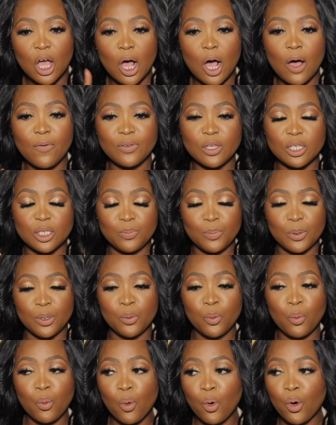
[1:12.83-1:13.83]
after it's
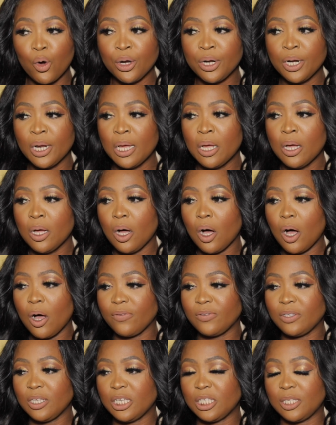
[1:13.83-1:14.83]
been worn,
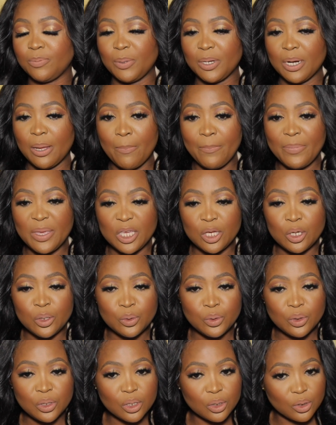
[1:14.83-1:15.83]
after it's been
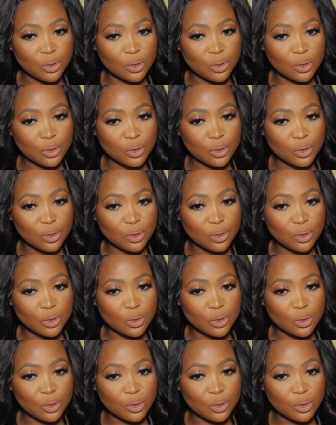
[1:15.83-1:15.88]
abused.